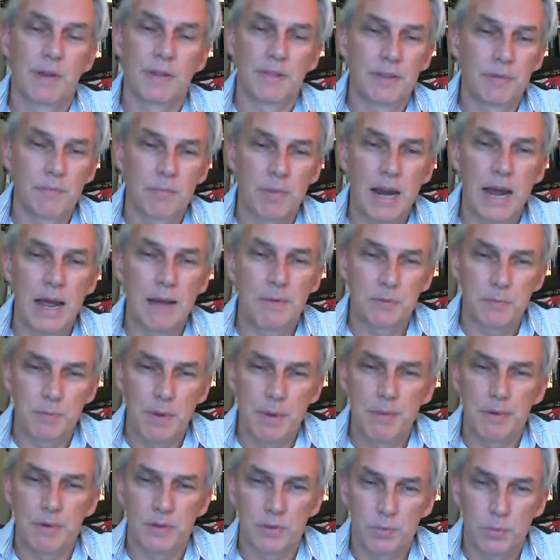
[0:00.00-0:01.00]
think perhaps
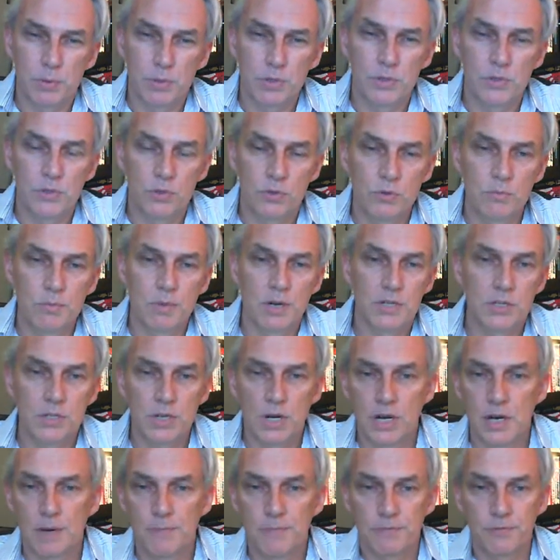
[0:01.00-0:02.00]
maybe I was putting too
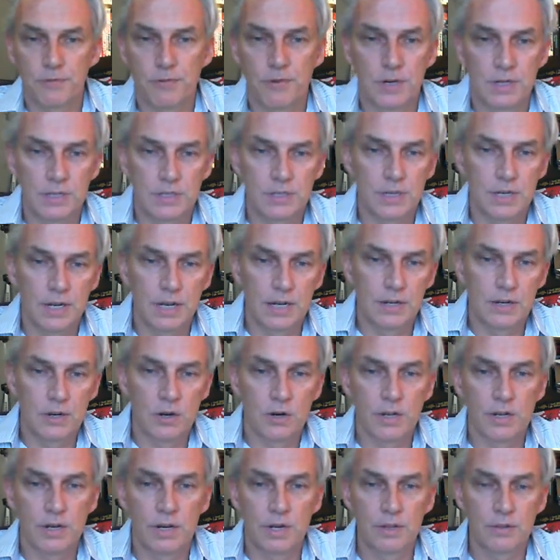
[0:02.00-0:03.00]
much up front and
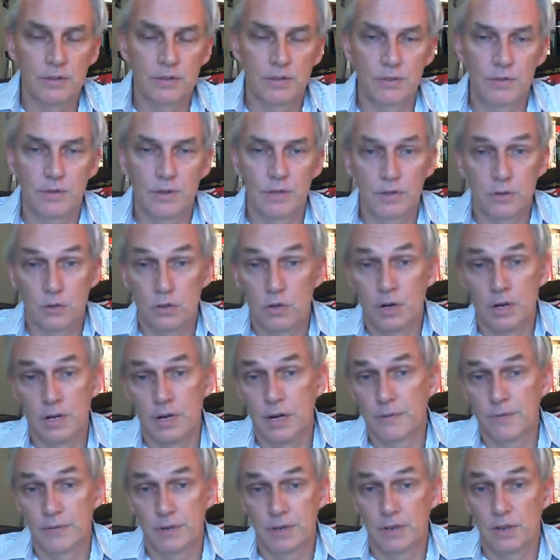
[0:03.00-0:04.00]
not enough, not
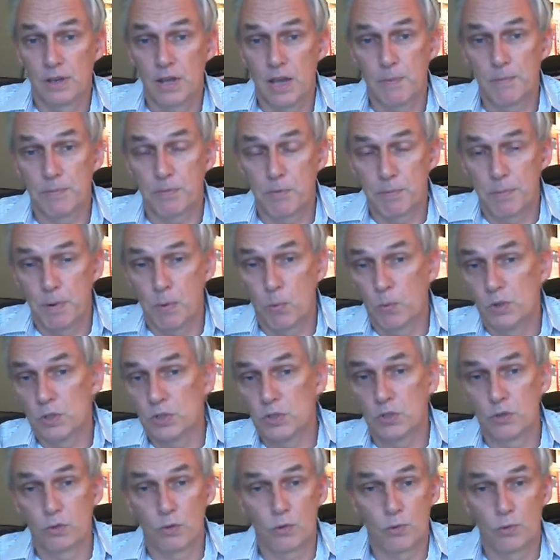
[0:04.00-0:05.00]
enough in depth. But
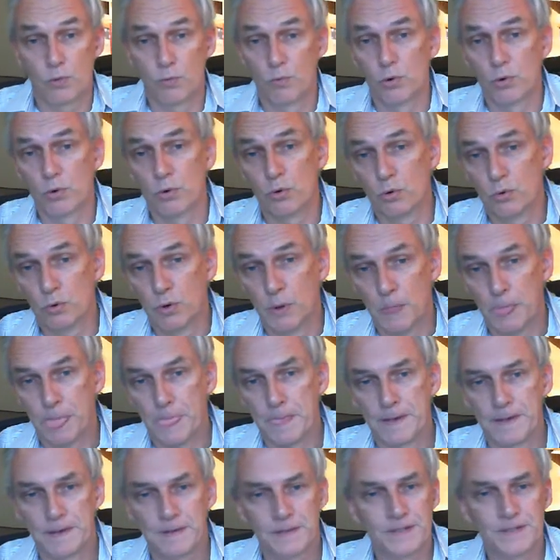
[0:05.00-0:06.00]
once you're through,
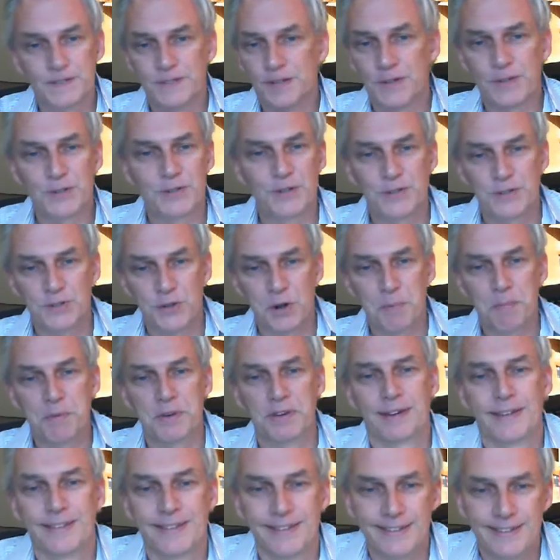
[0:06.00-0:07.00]
there's nothing to stop
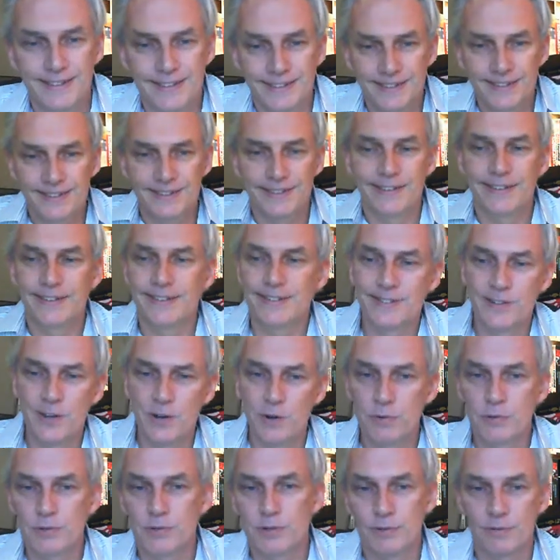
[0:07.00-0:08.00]
you. There's
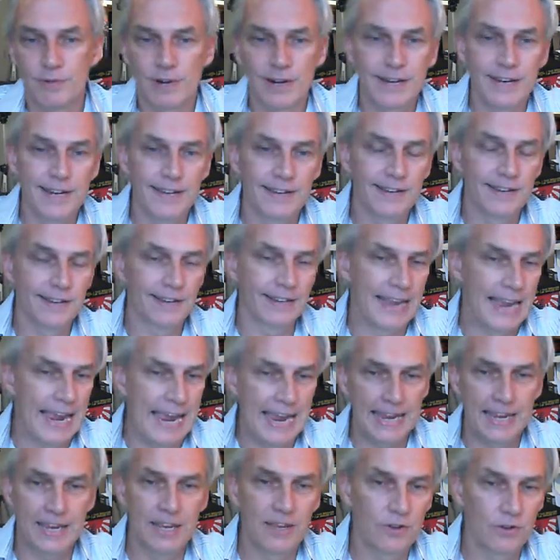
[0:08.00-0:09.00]
no terrain to
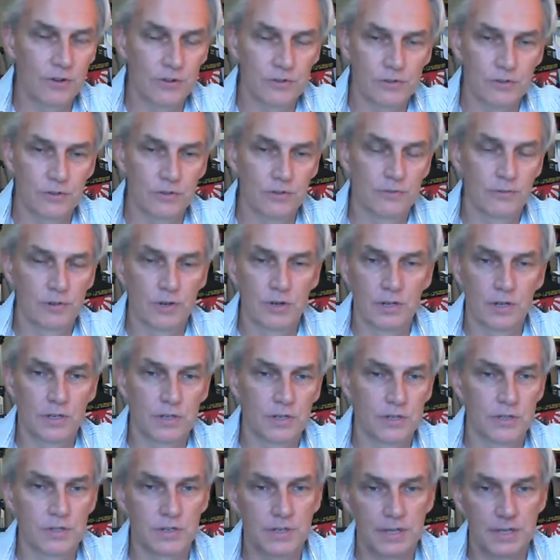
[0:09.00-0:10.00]
anchor yourself on
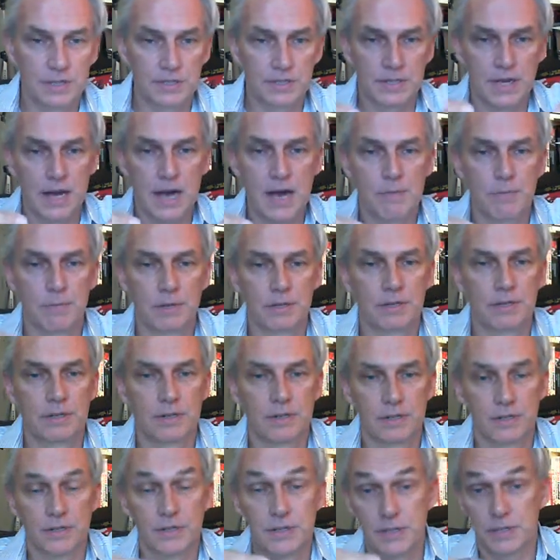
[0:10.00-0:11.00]
because the escarpment
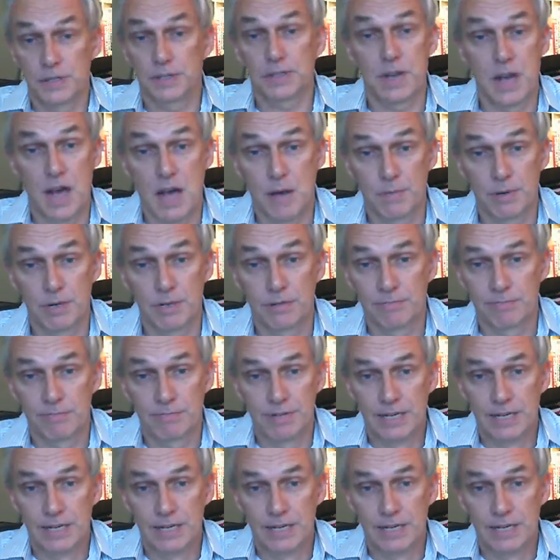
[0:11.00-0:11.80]
is the escarpment.